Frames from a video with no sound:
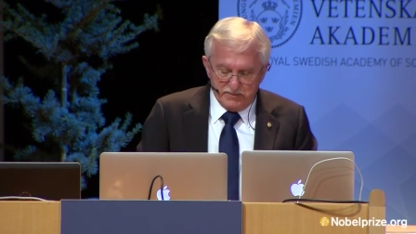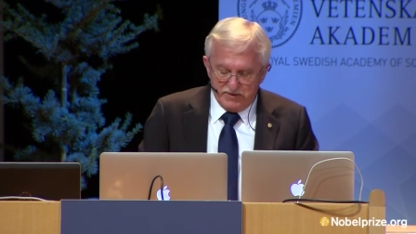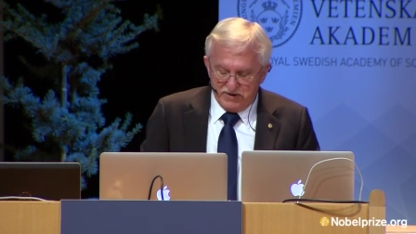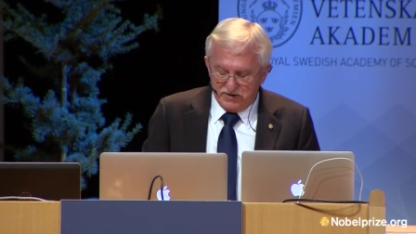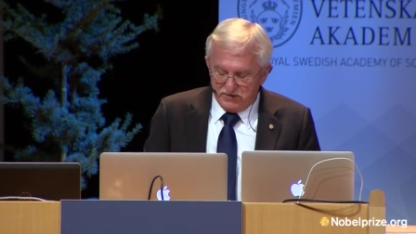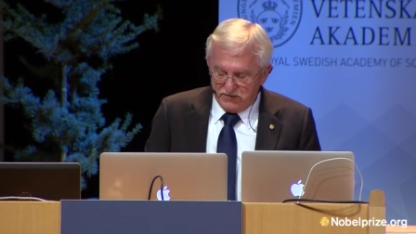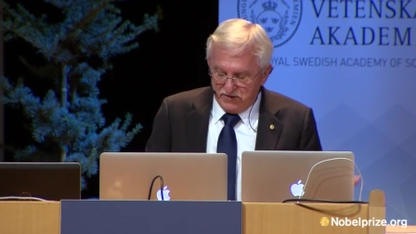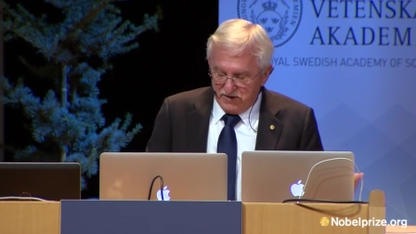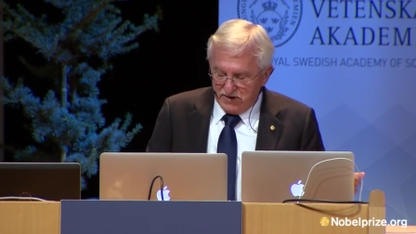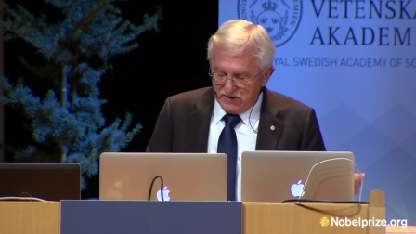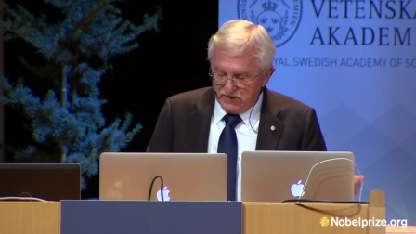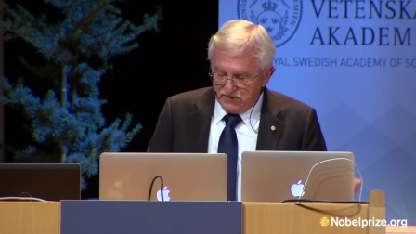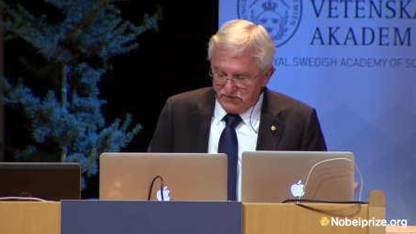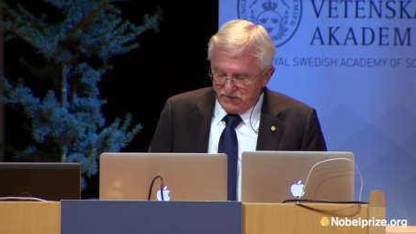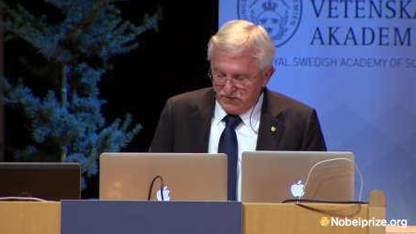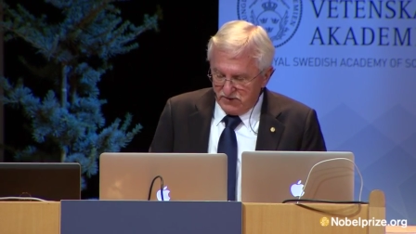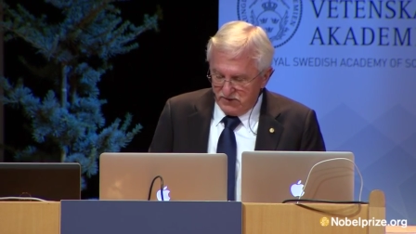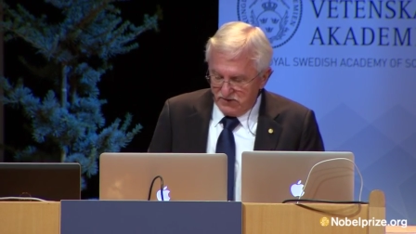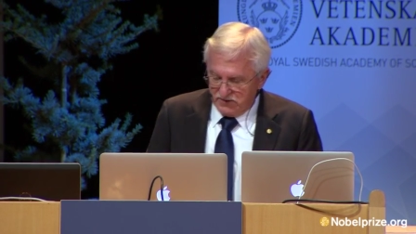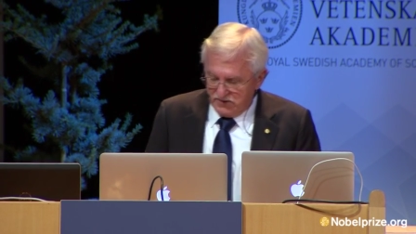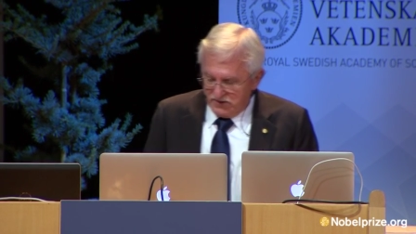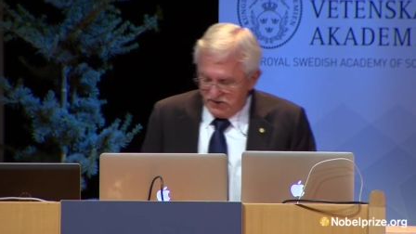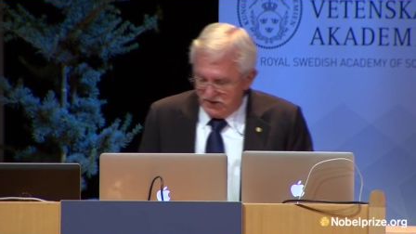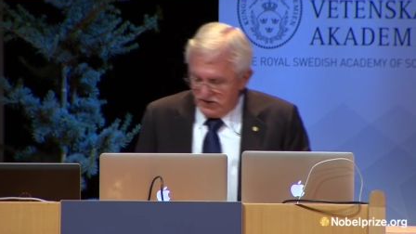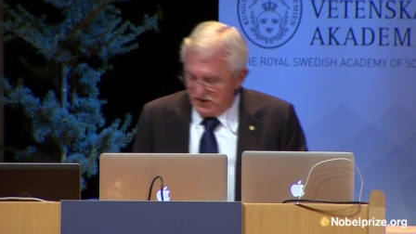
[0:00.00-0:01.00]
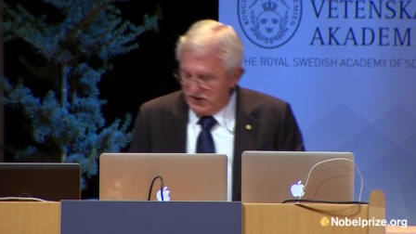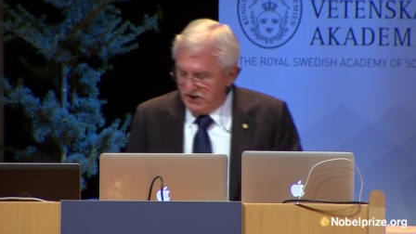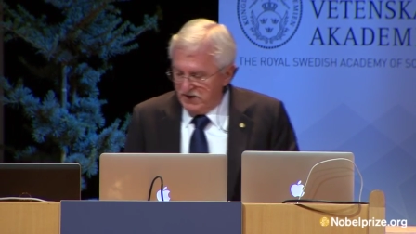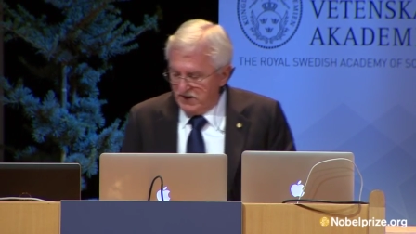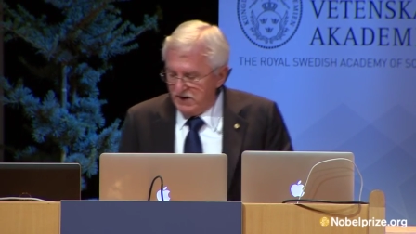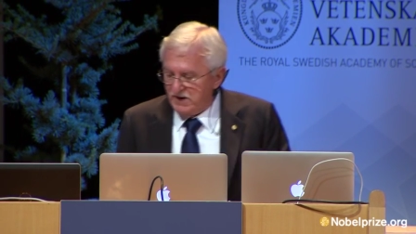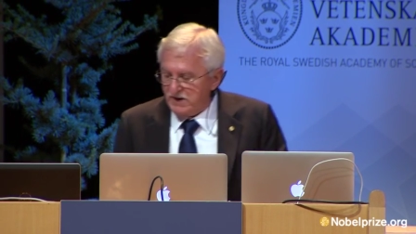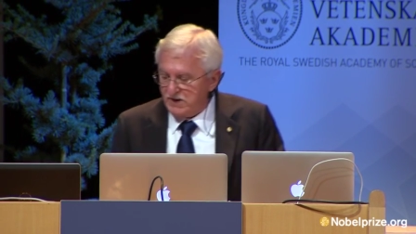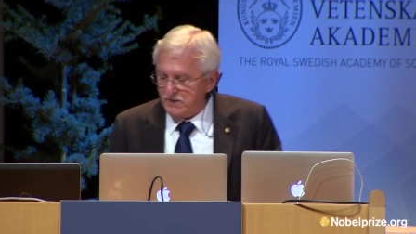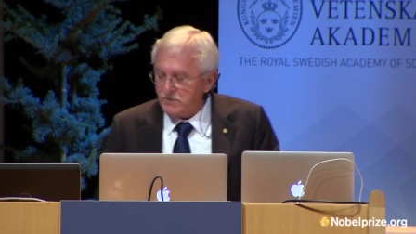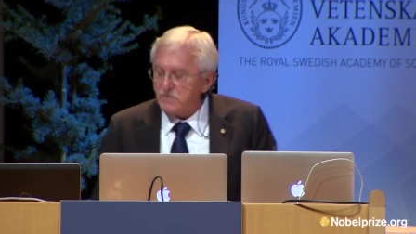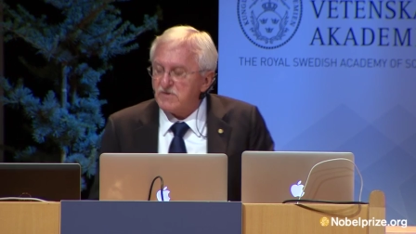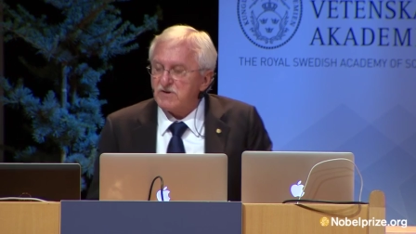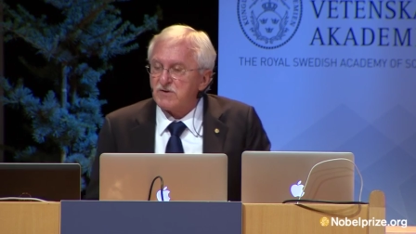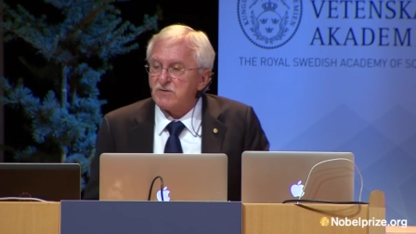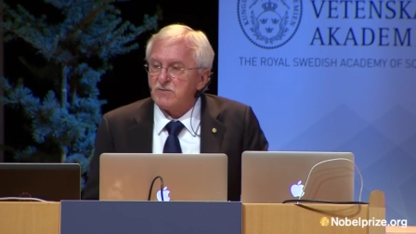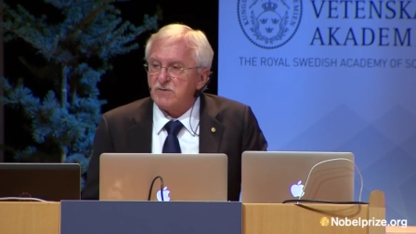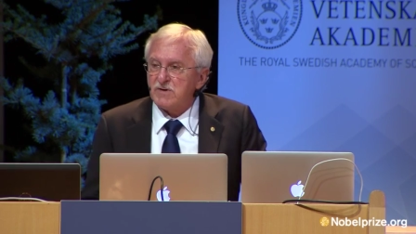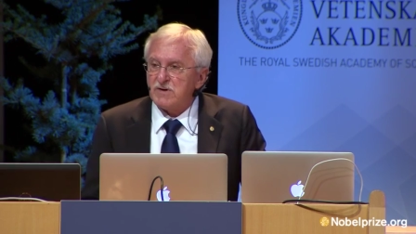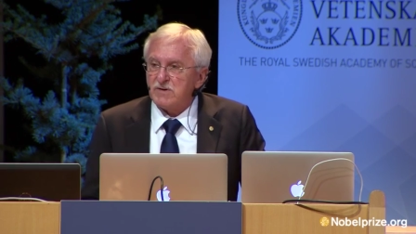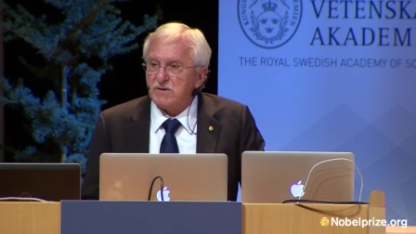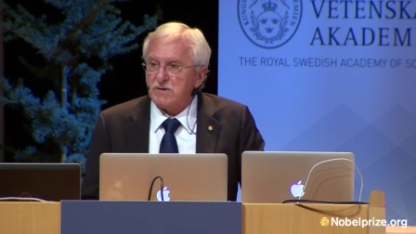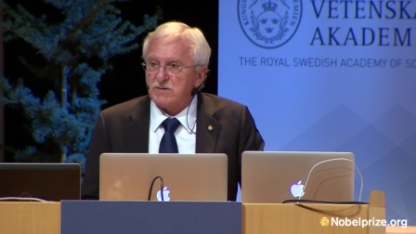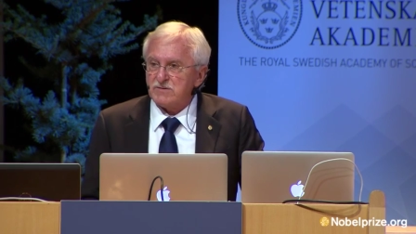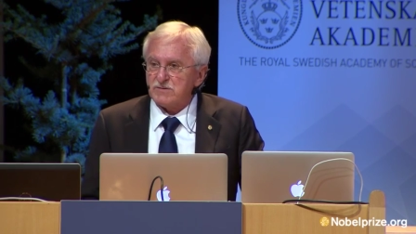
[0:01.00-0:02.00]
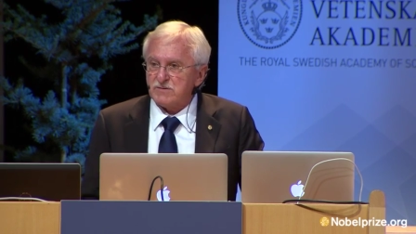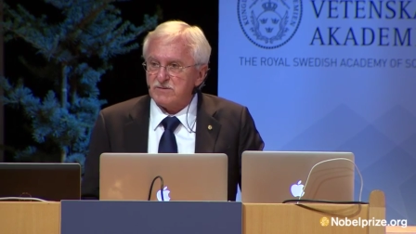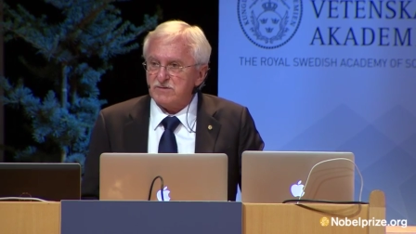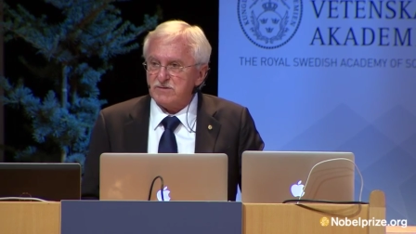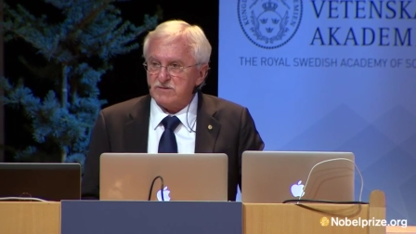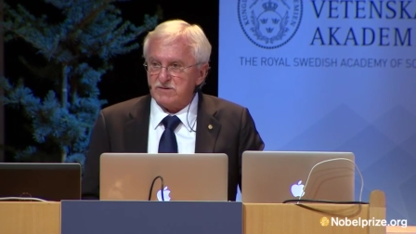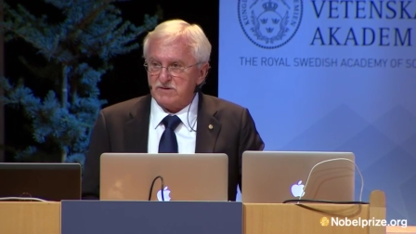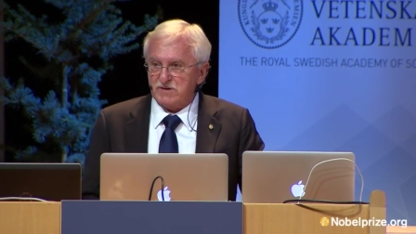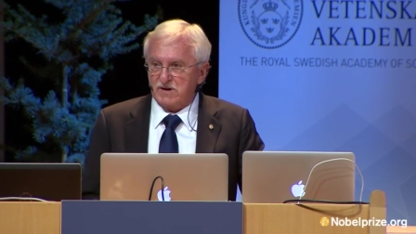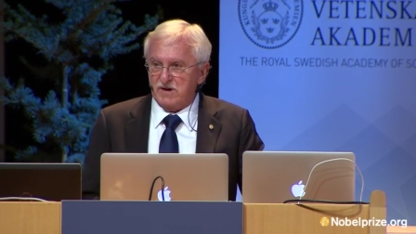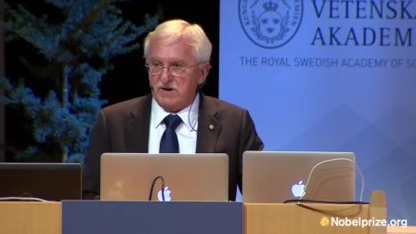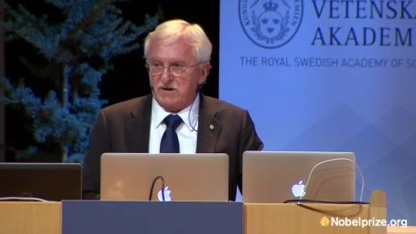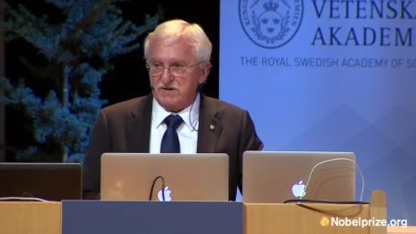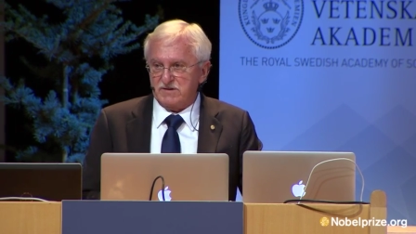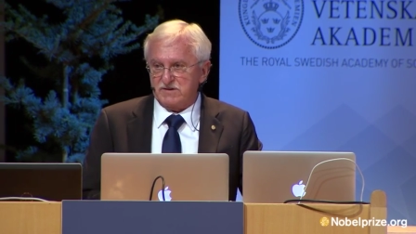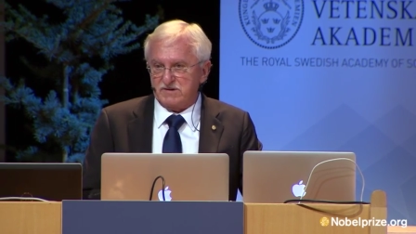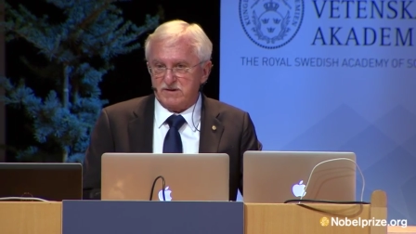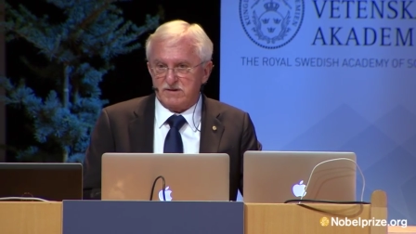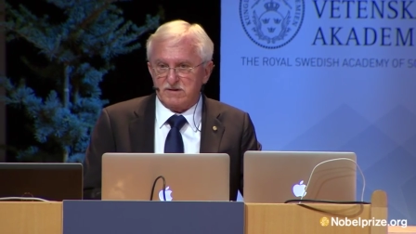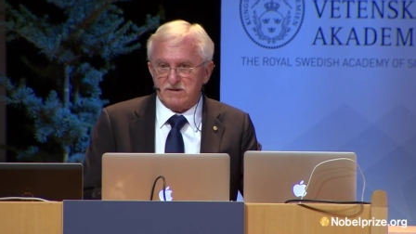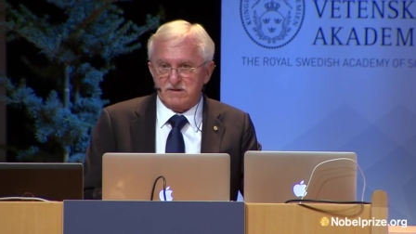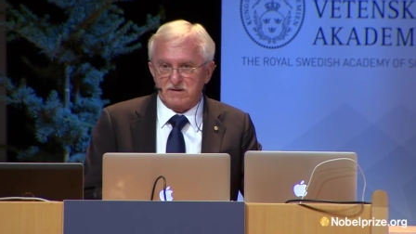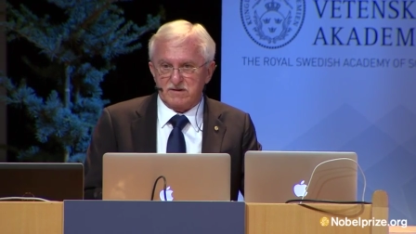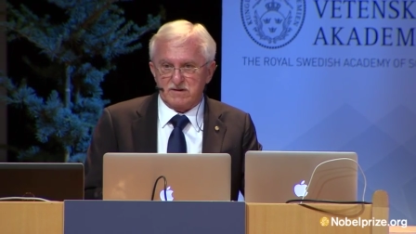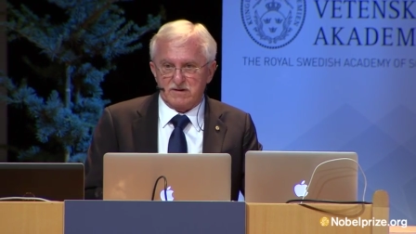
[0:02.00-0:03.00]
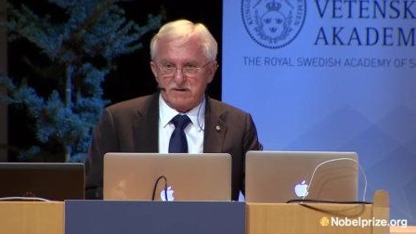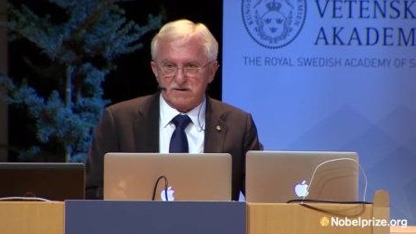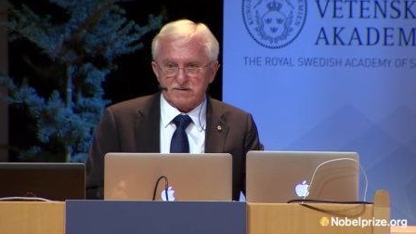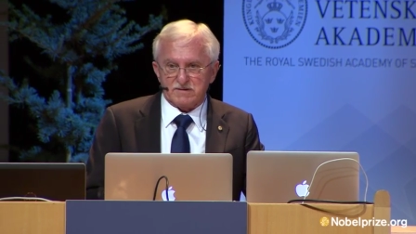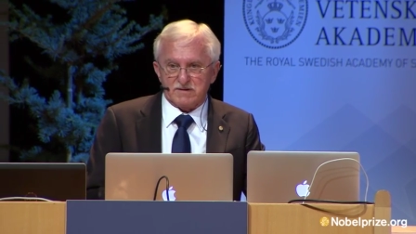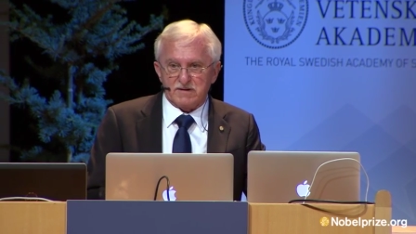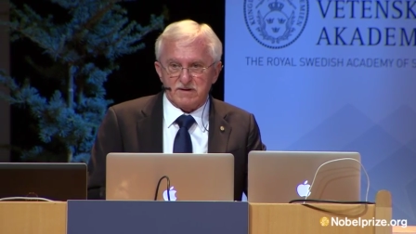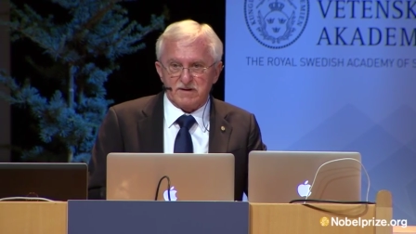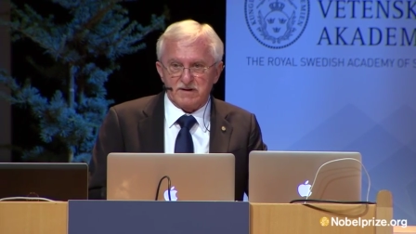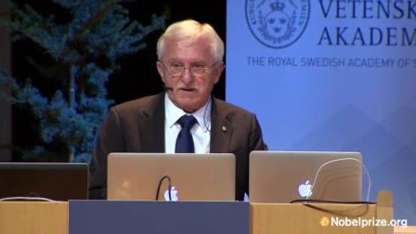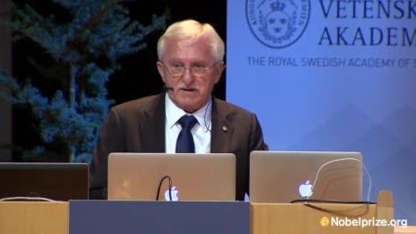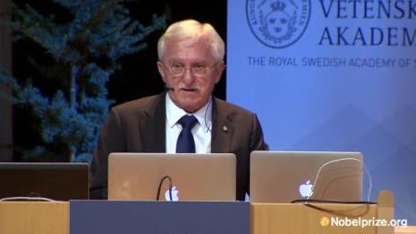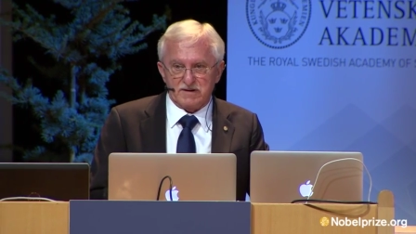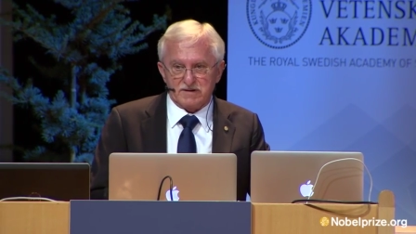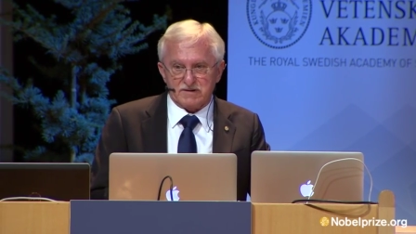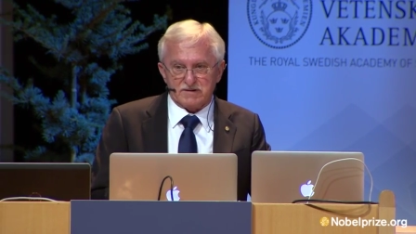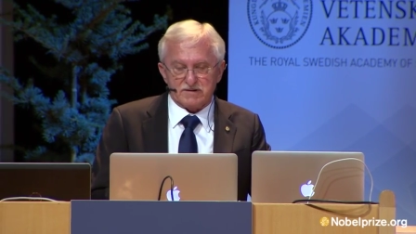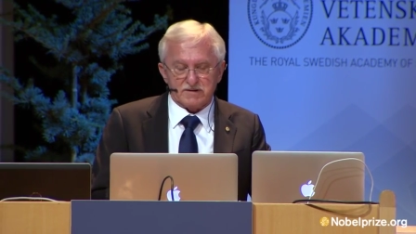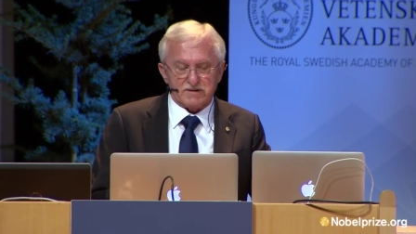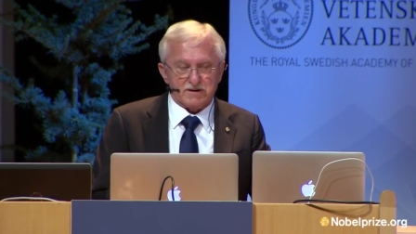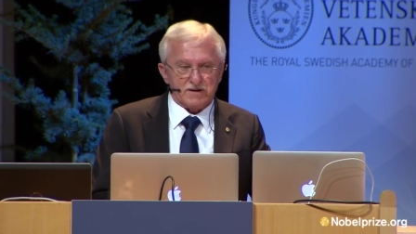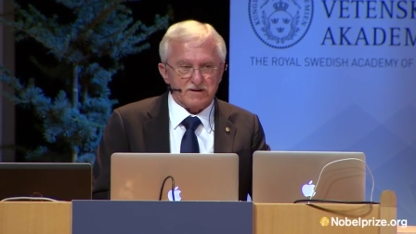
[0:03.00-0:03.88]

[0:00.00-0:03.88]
be transferred between those two sites along the helix